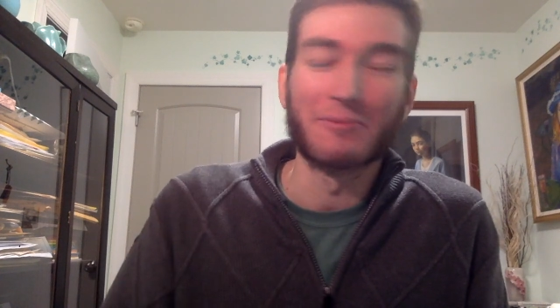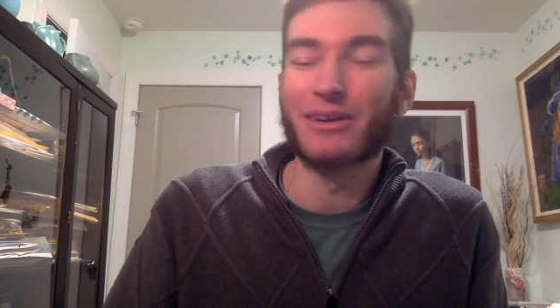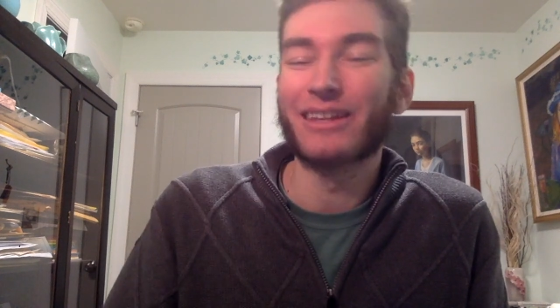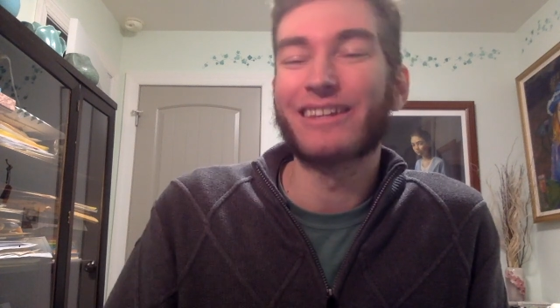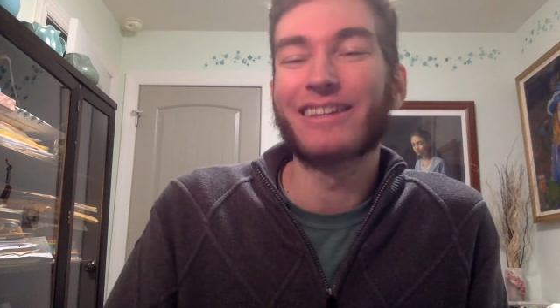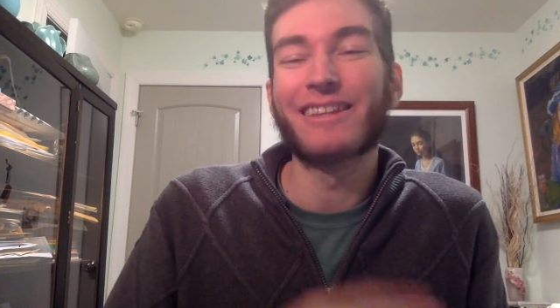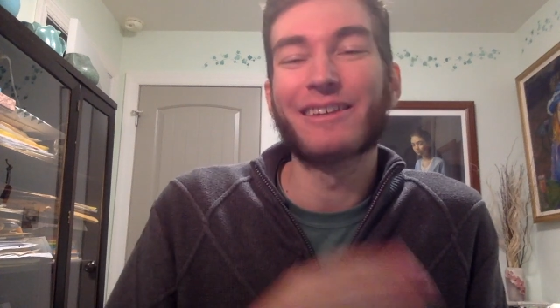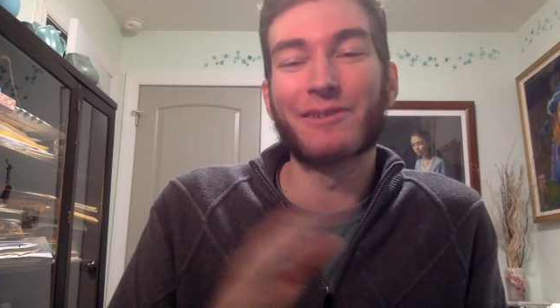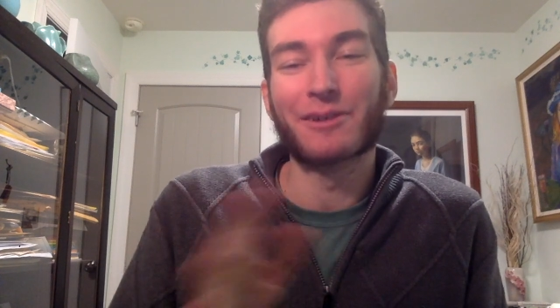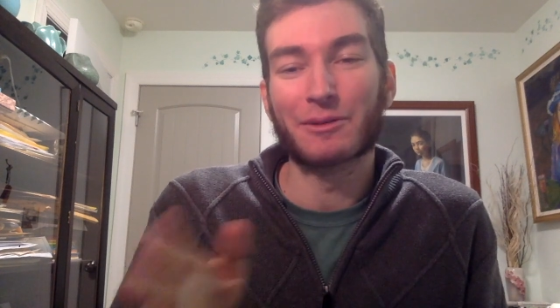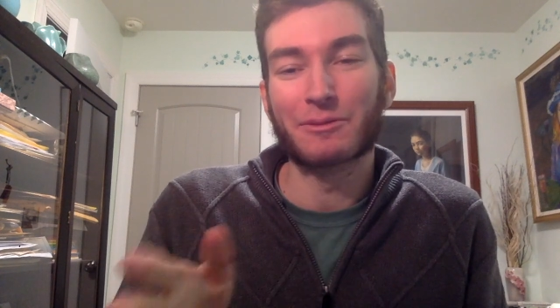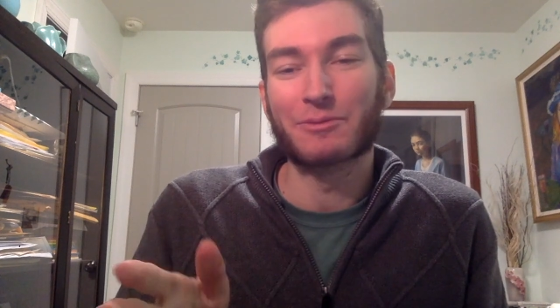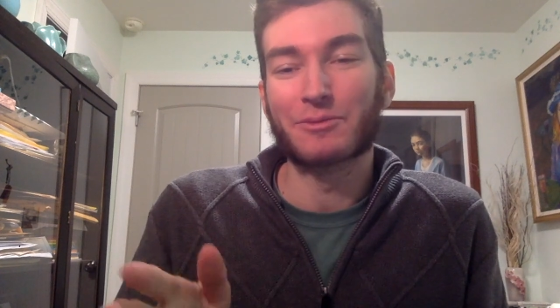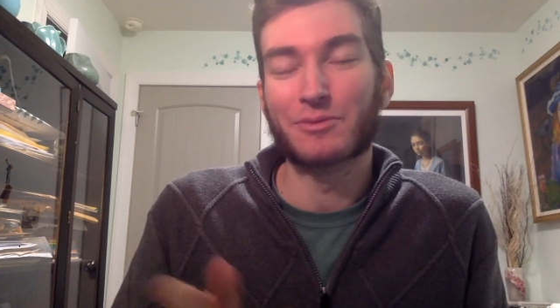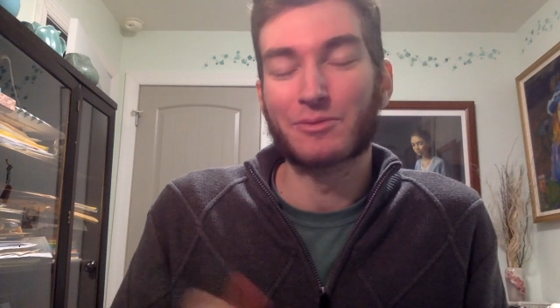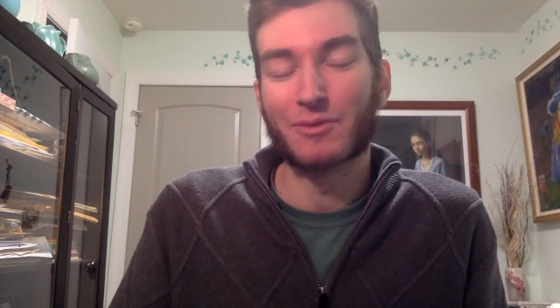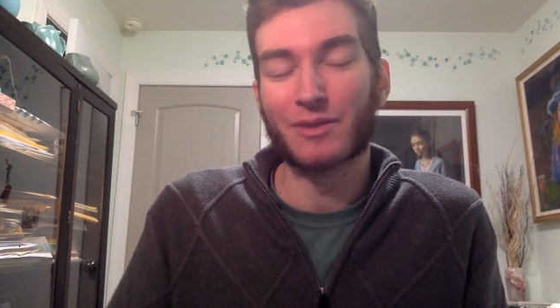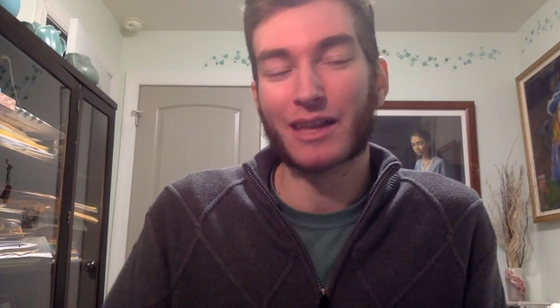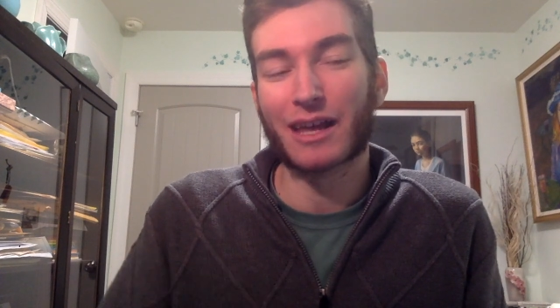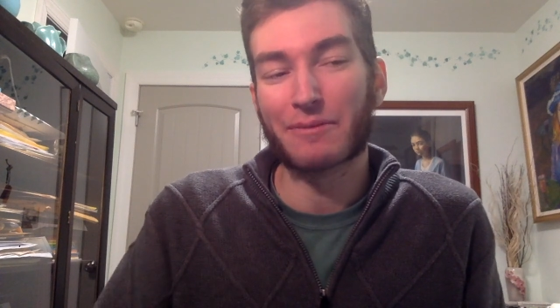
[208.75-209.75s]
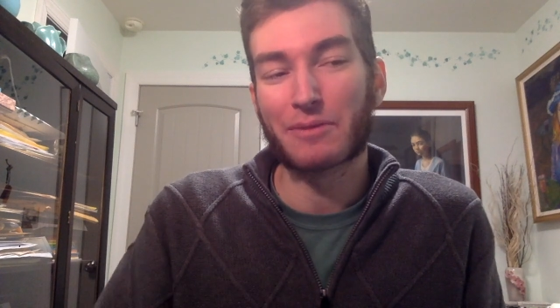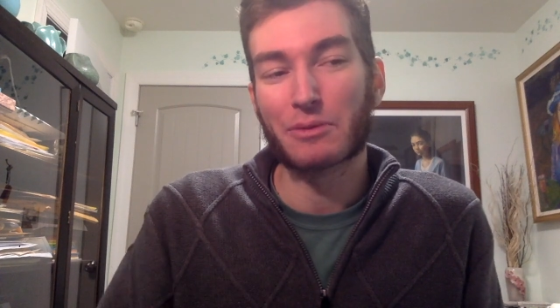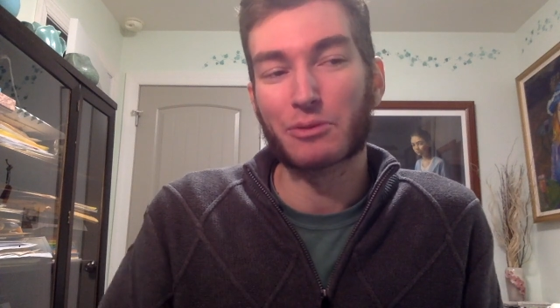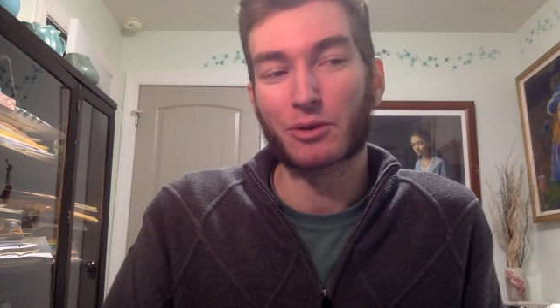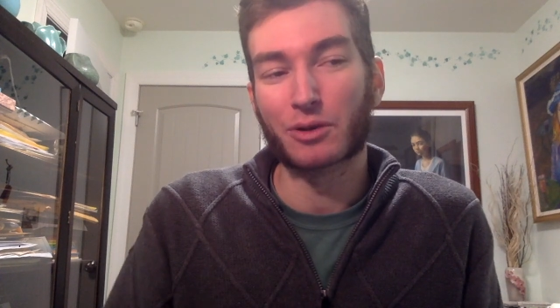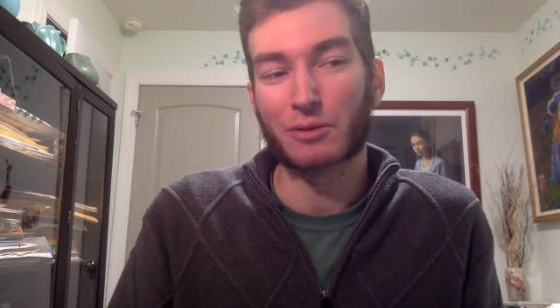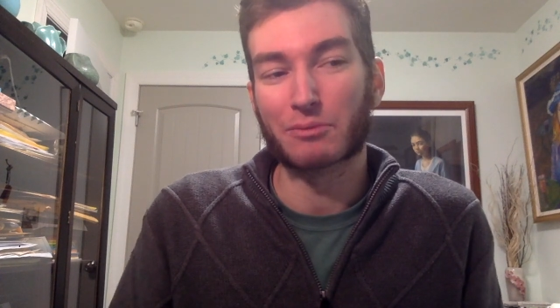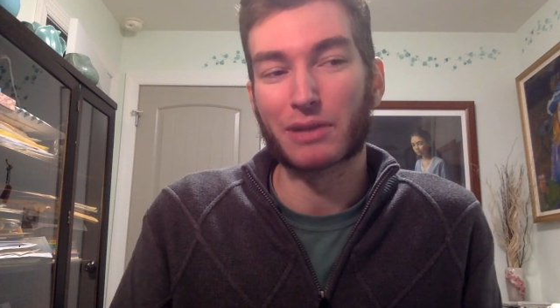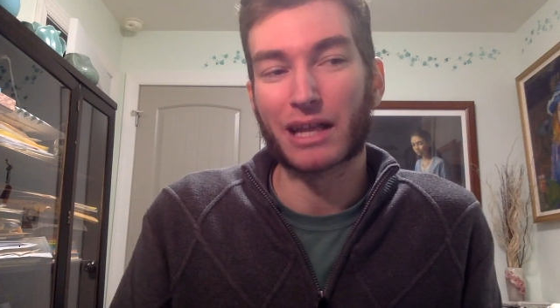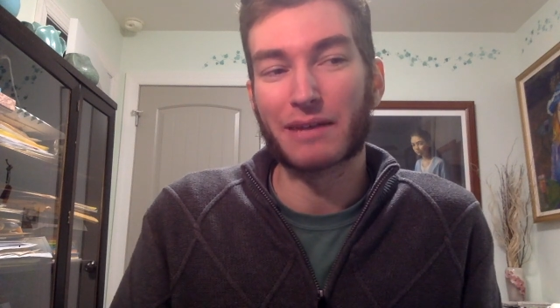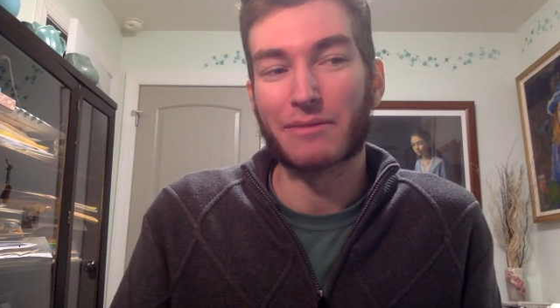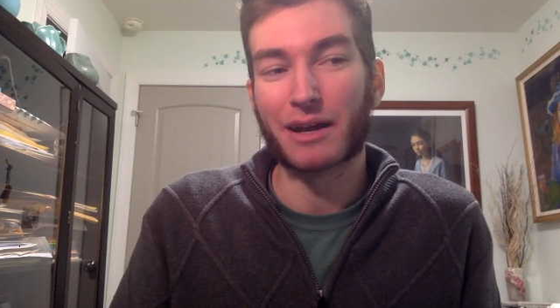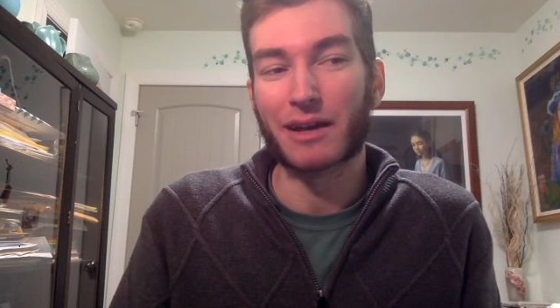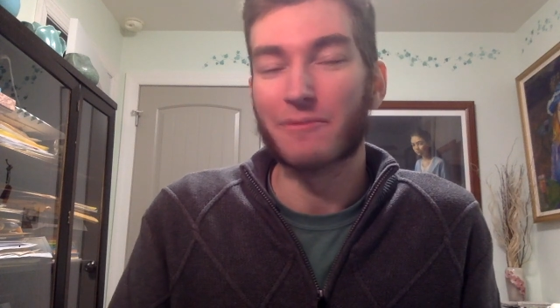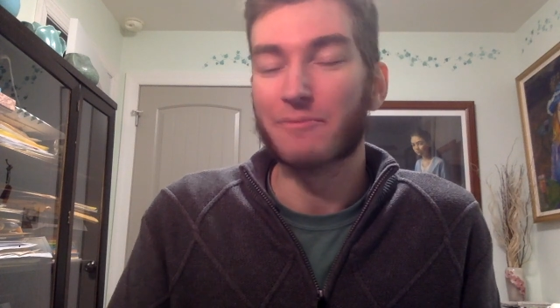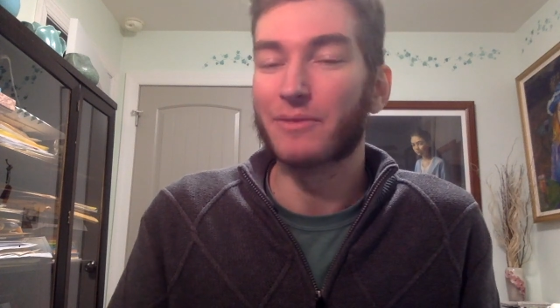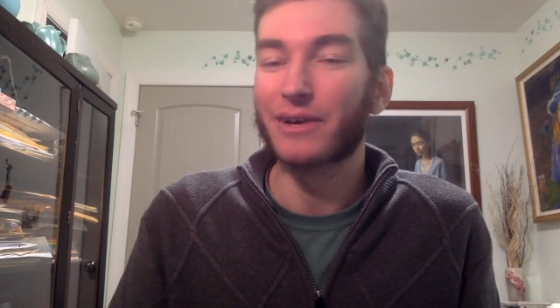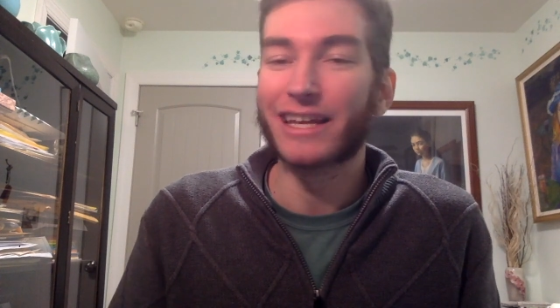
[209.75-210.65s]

but there were a lot of people were polite about it.